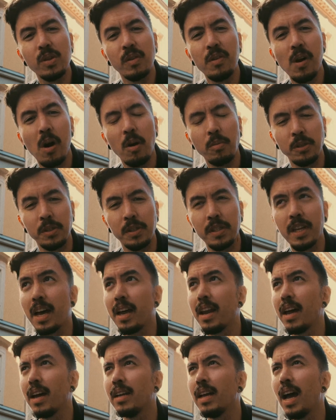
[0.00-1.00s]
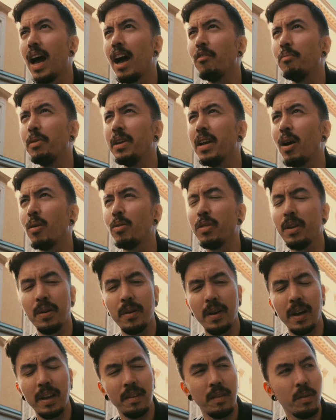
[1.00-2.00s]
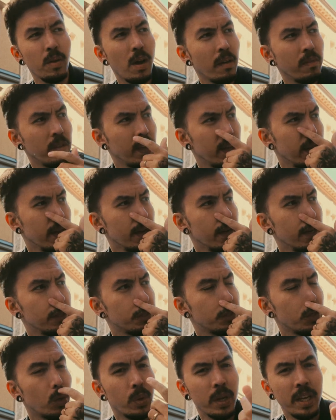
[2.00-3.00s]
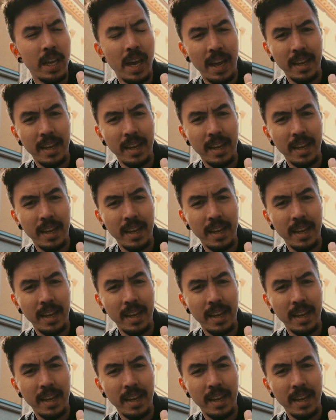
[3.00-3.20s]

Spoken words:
of the options that have been out there, right? You have the Sony